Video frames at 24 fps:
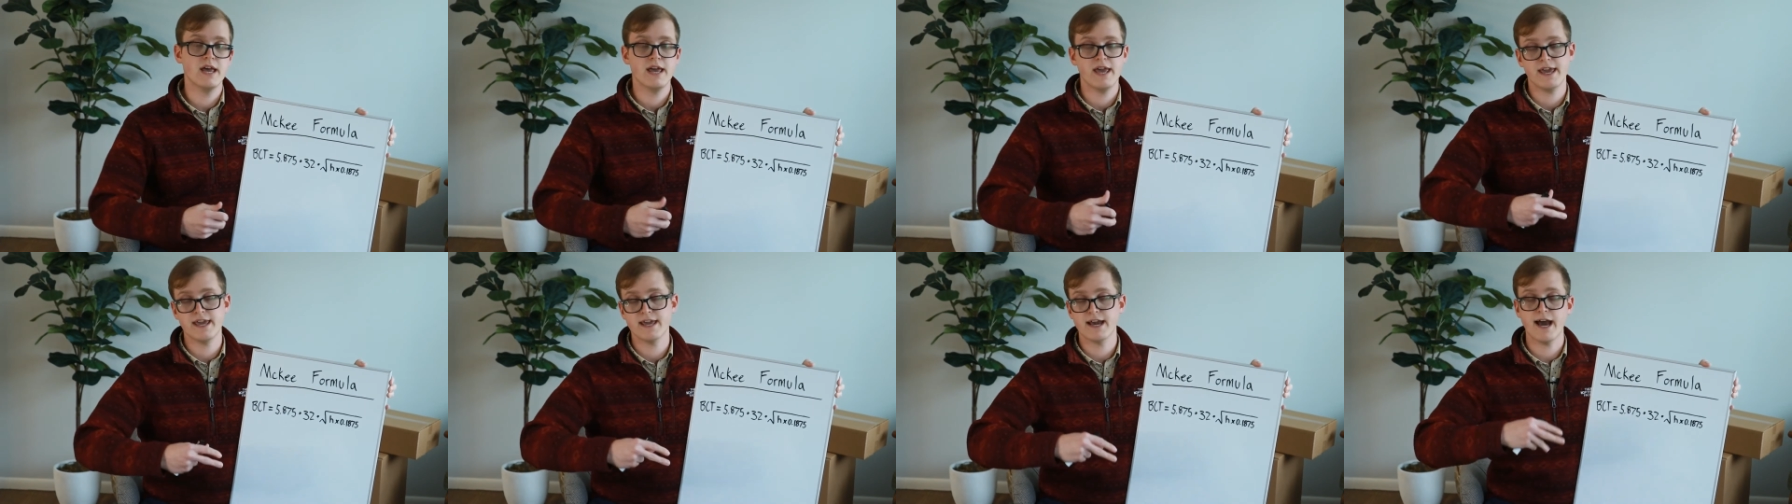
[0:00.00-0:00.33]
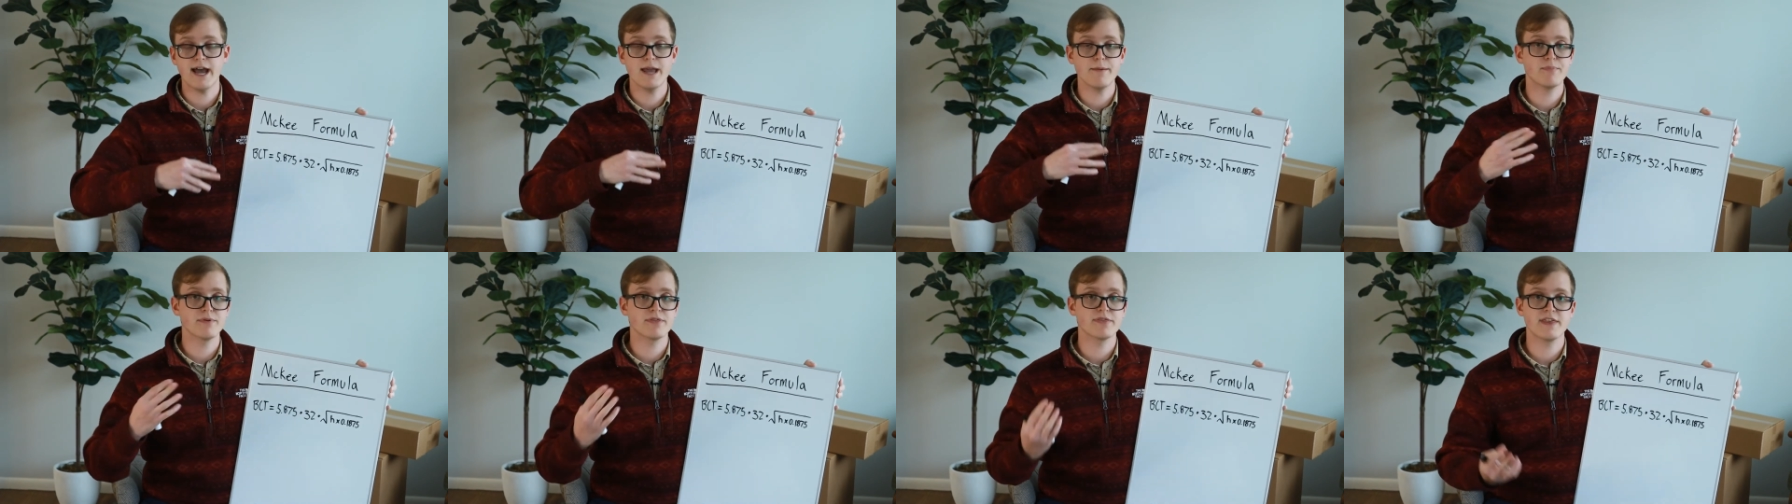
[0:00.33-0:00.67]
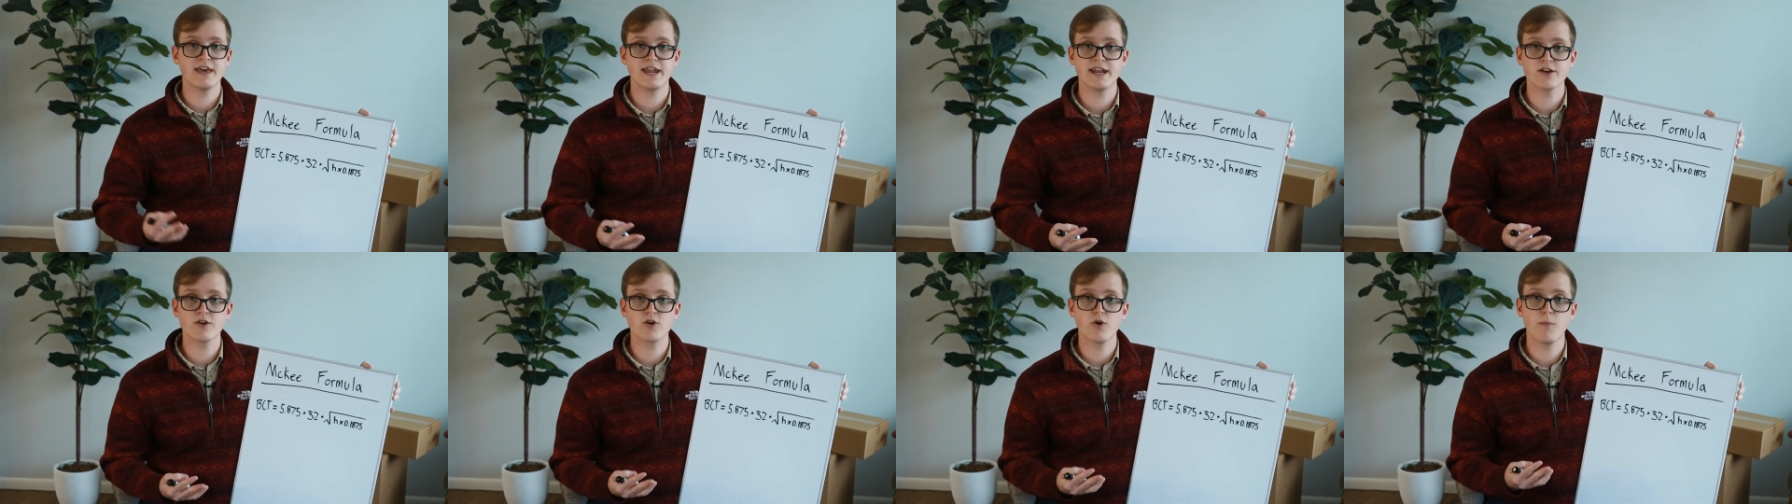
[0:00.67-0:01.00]
a
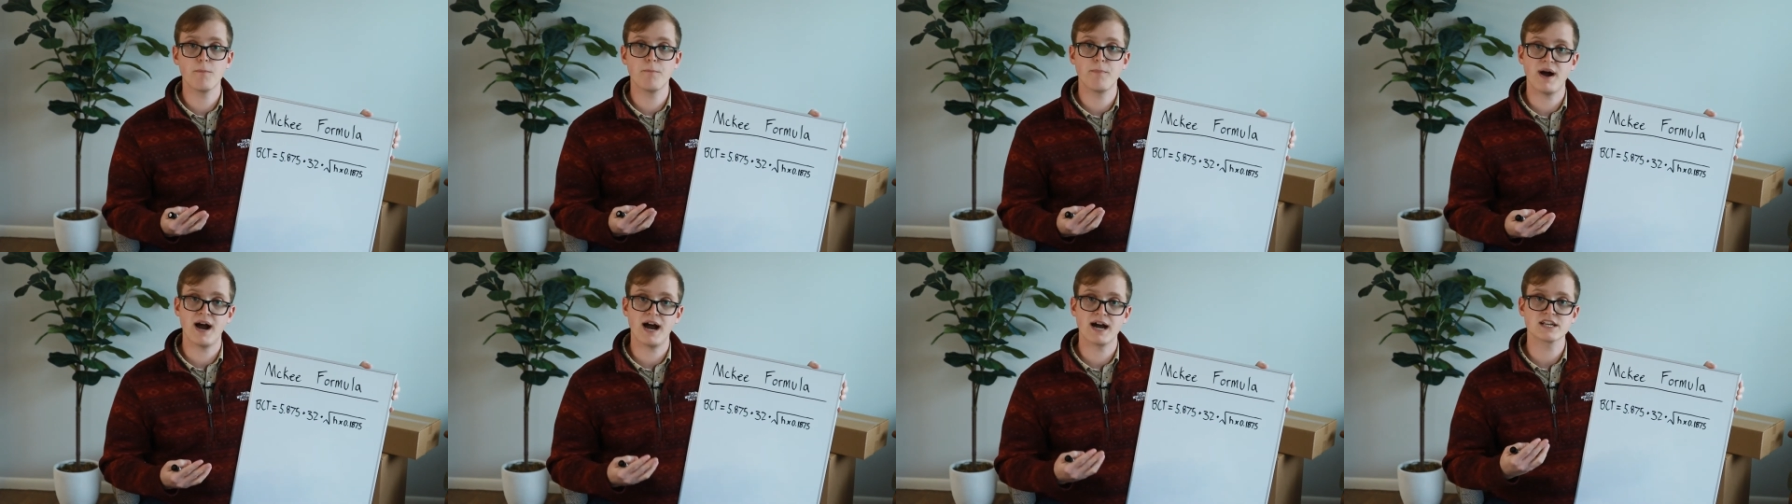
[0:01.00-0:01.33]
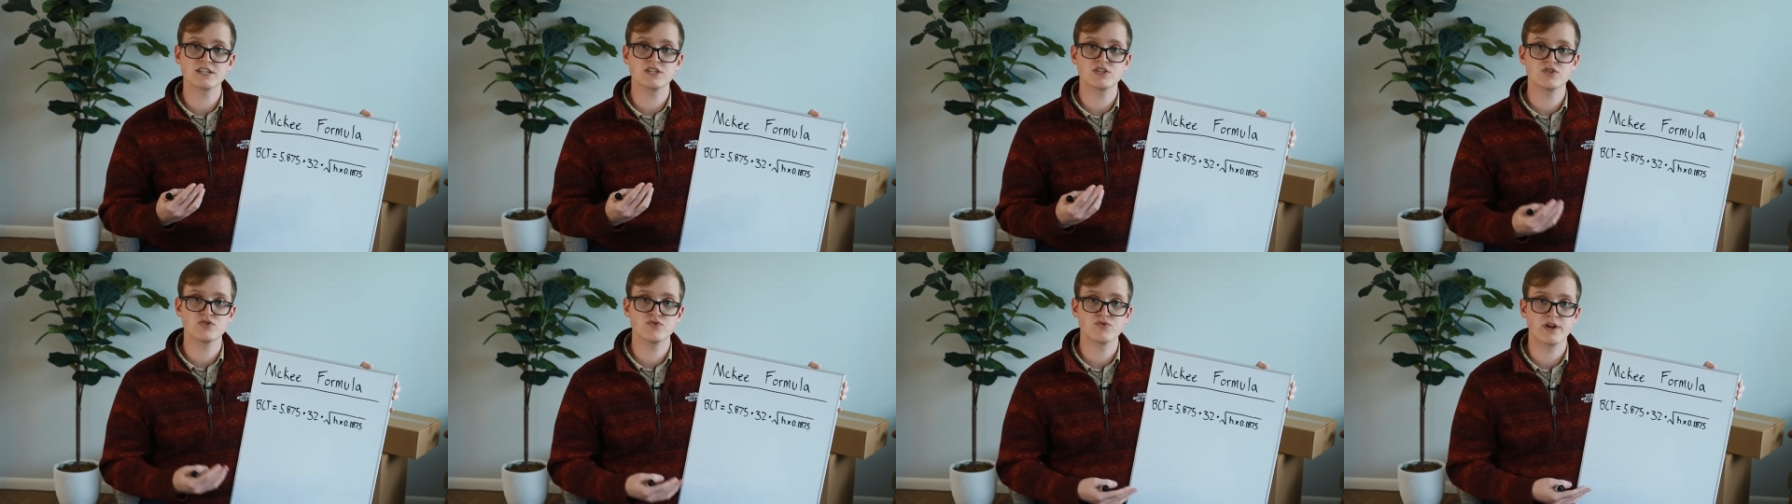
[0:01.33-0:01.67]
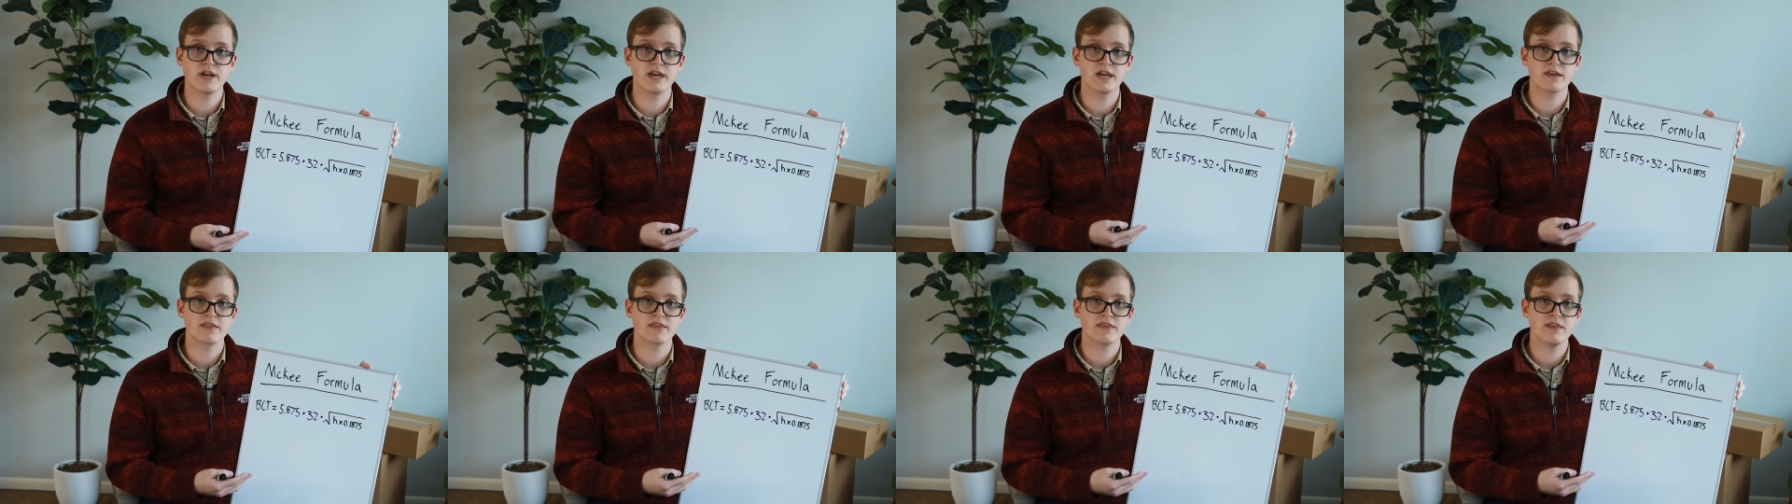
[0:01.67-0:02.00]
hypothetical box
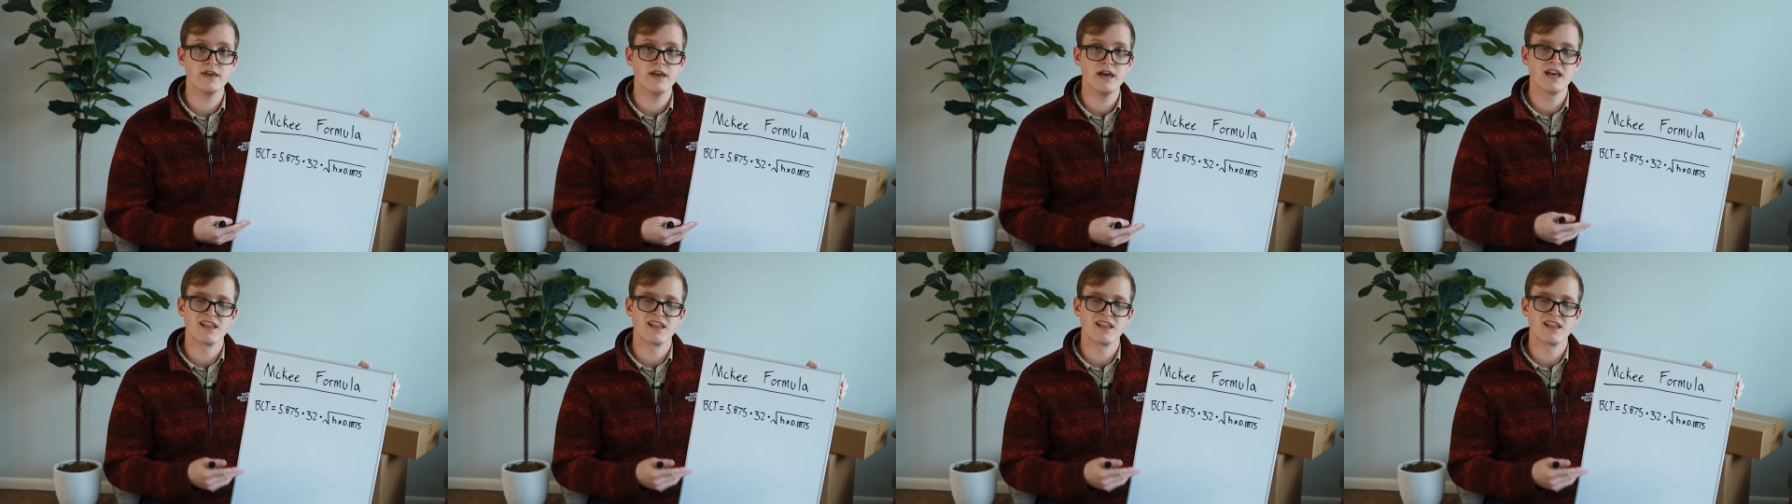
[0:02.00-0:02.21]
strength,